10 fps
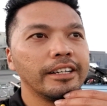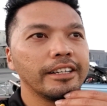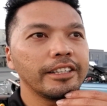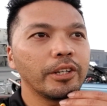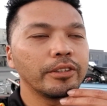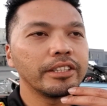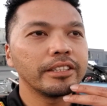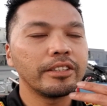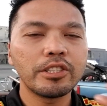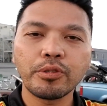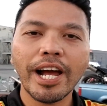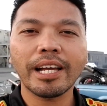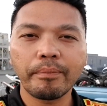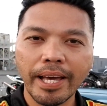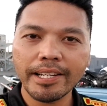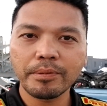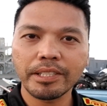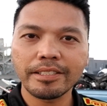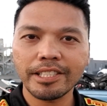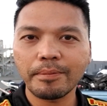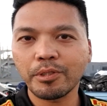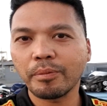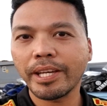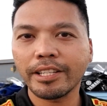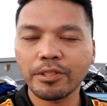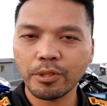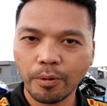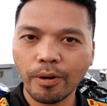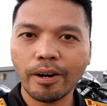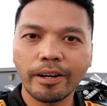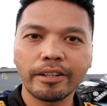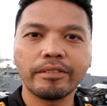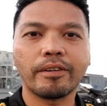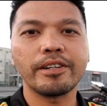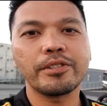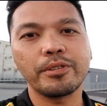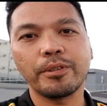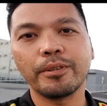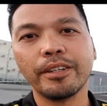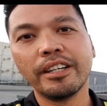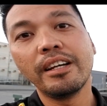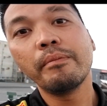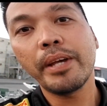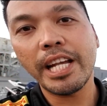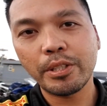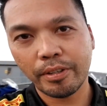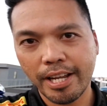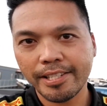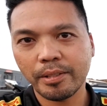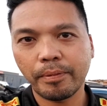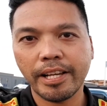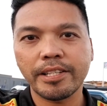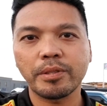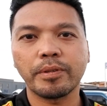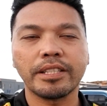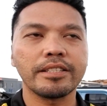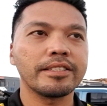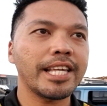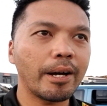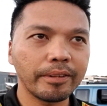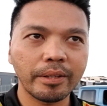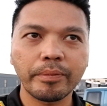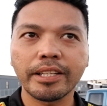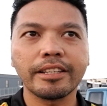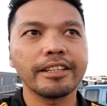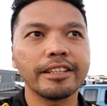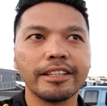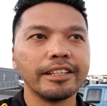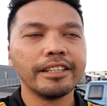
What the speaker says: you know, the track management seems to make it so hard for us to patronize the place with the sound limit, the